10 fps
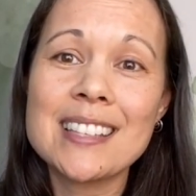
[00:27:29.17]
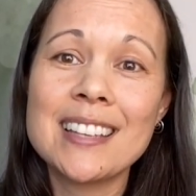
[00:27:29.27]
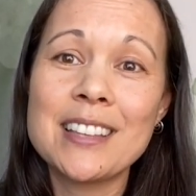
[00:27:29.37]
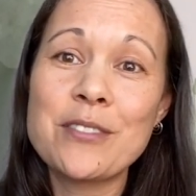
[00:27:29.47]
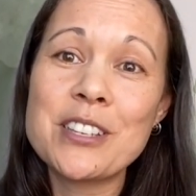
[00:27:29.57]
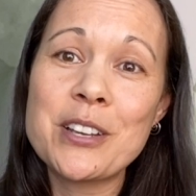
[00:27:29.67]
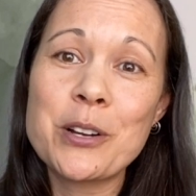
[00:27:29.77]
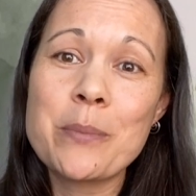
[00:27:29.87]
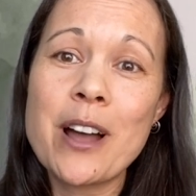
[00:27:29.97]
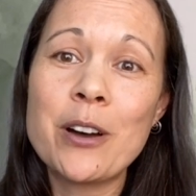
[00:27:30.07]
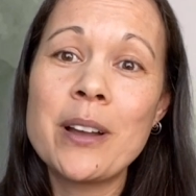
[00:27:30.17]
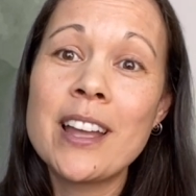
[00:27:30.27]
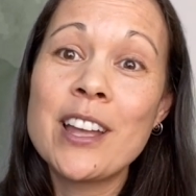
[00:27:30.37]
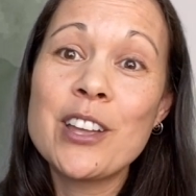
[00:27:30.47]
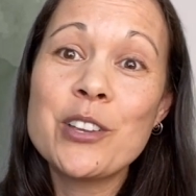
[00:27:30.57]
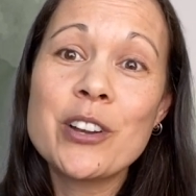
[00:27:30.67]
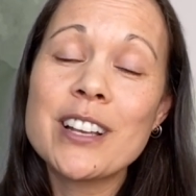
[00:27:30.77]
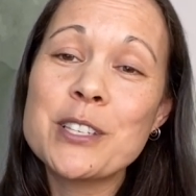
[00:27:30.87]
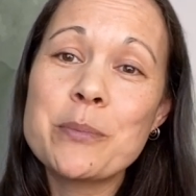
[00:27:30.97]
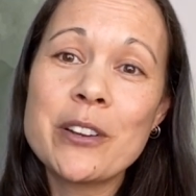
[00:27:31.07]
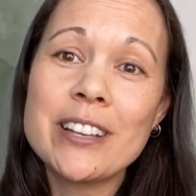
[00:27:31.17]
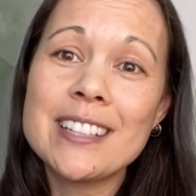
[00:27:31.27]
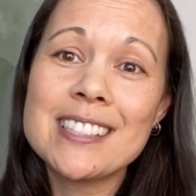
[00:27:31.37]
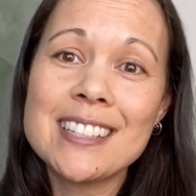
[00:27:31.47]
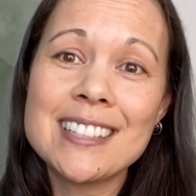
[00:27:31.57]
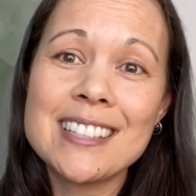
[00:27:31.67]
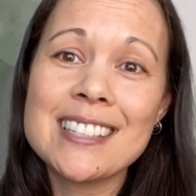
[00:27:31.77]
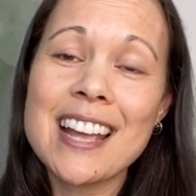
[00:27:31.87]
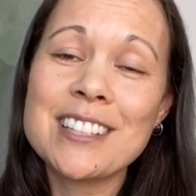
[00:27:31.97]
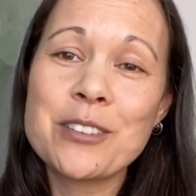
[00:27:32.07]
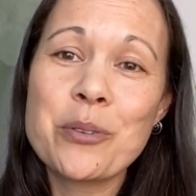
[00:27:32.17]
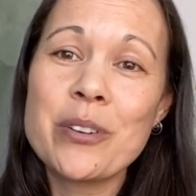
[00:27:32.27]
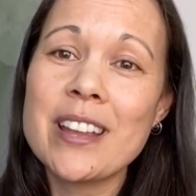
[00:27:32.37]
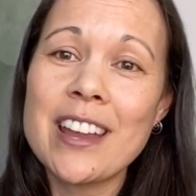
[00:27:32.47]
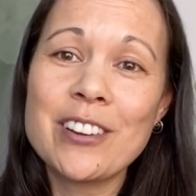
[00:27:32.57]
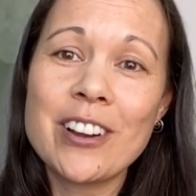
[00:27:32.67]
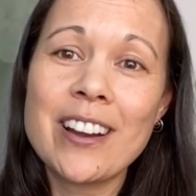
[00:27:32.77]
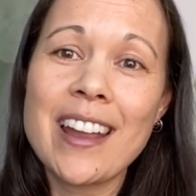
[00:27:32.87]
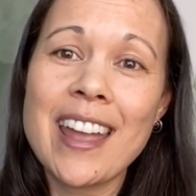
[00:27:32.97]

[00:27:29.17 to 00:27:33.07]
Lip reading: I'd love to hear about your experiences as a creator